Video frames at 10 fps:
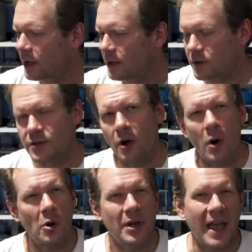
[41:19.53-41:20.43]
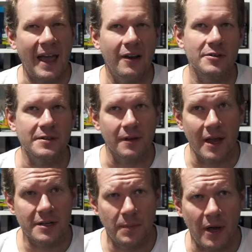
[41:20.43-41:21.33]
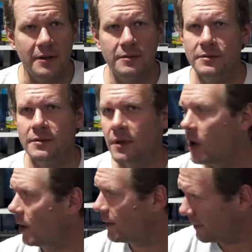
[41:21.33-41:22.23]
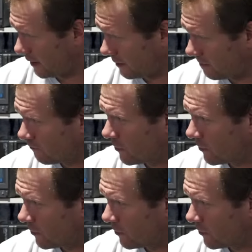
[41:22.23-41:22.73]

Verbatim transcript: there's no OK or select button on the